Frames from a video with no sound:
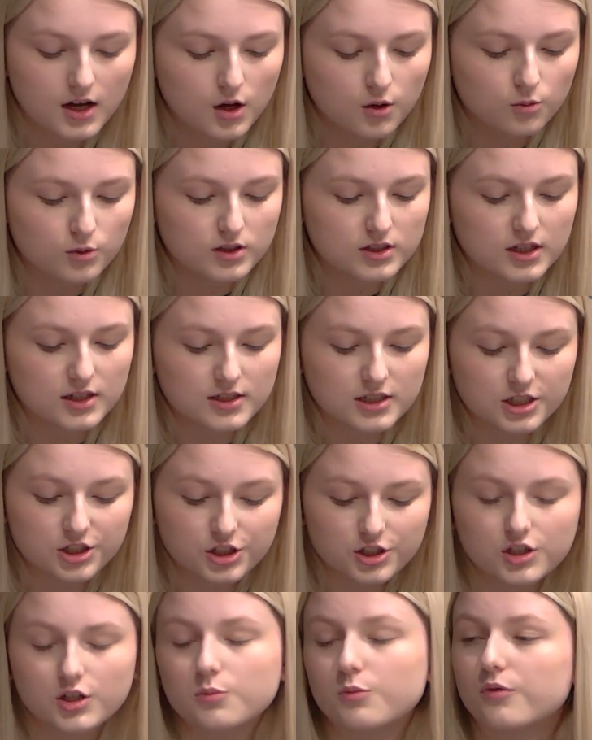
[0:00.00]
was that
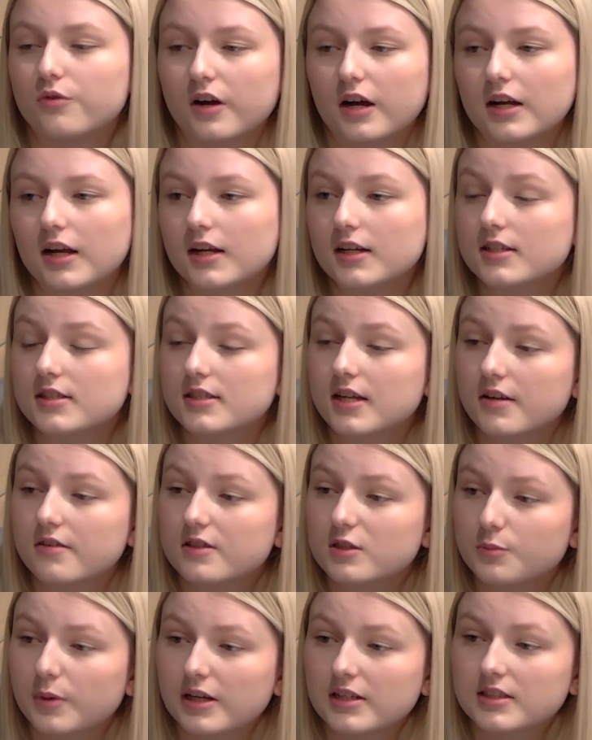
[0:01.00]
teachers could provide like a safe
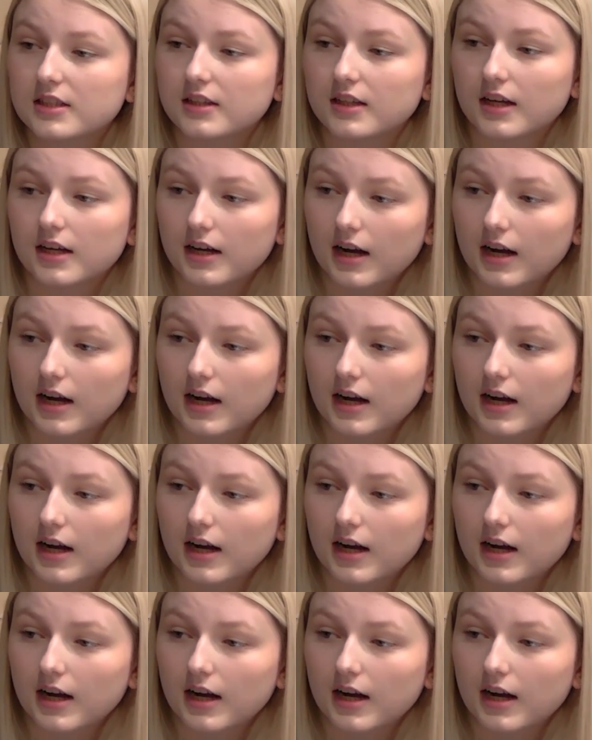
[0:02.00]
space in their